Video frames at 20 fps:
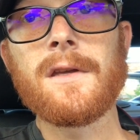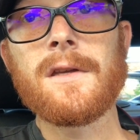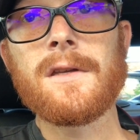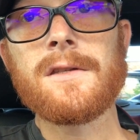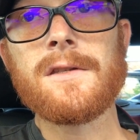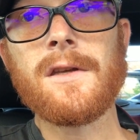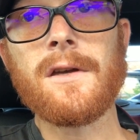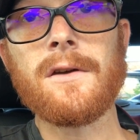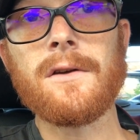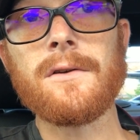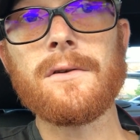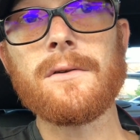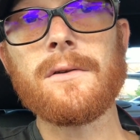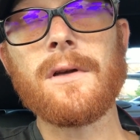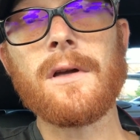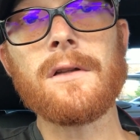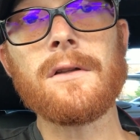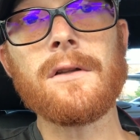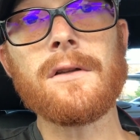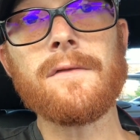So
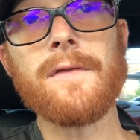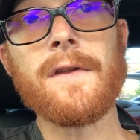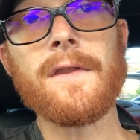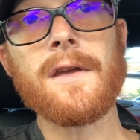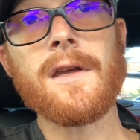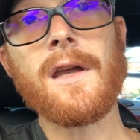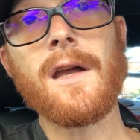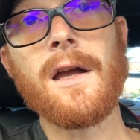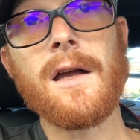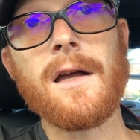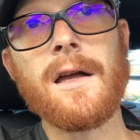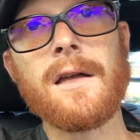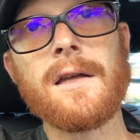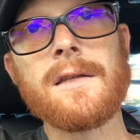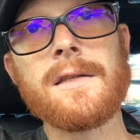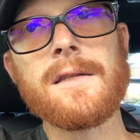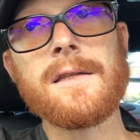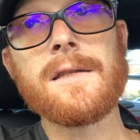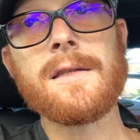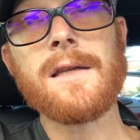a lot of other
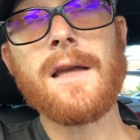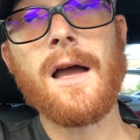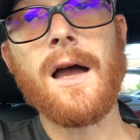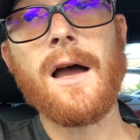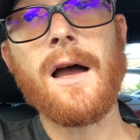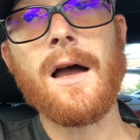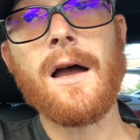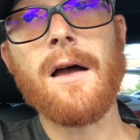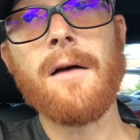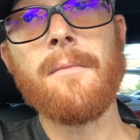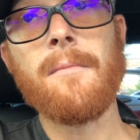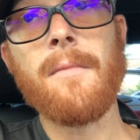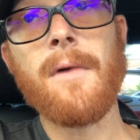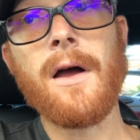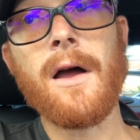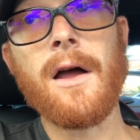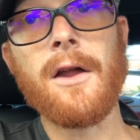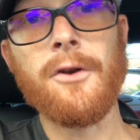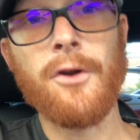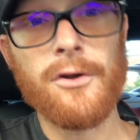cars,
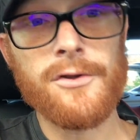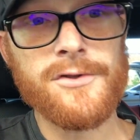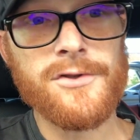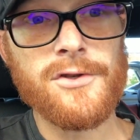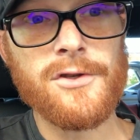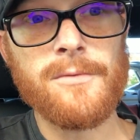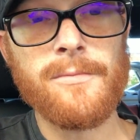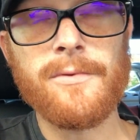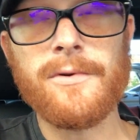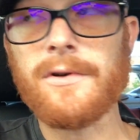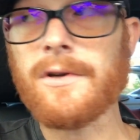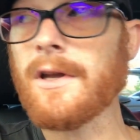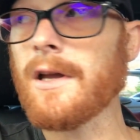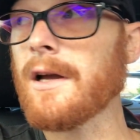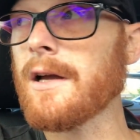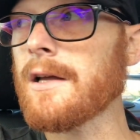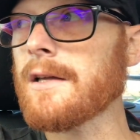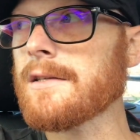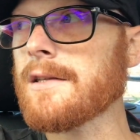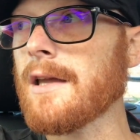non-Subaru
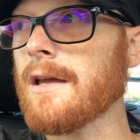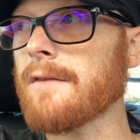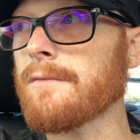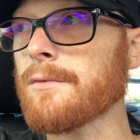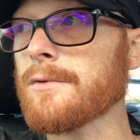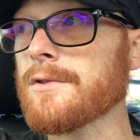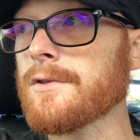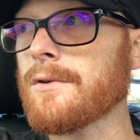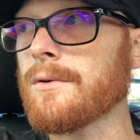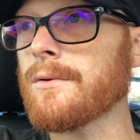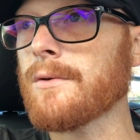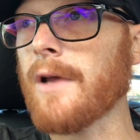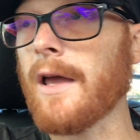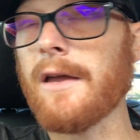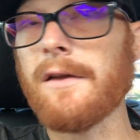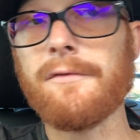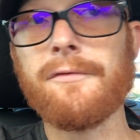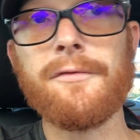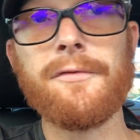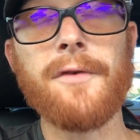cars, have what's called
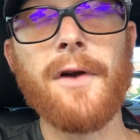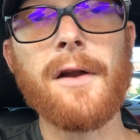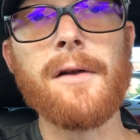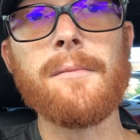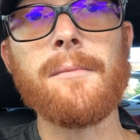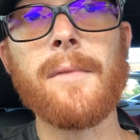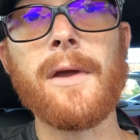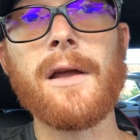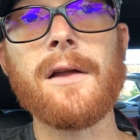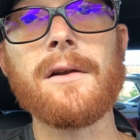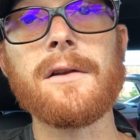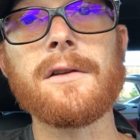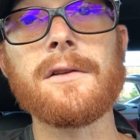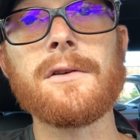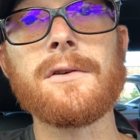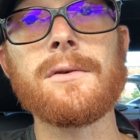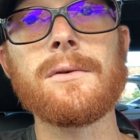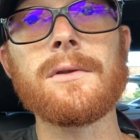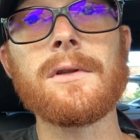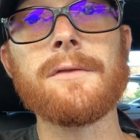a front mount
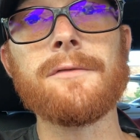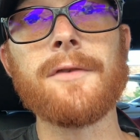intercooler.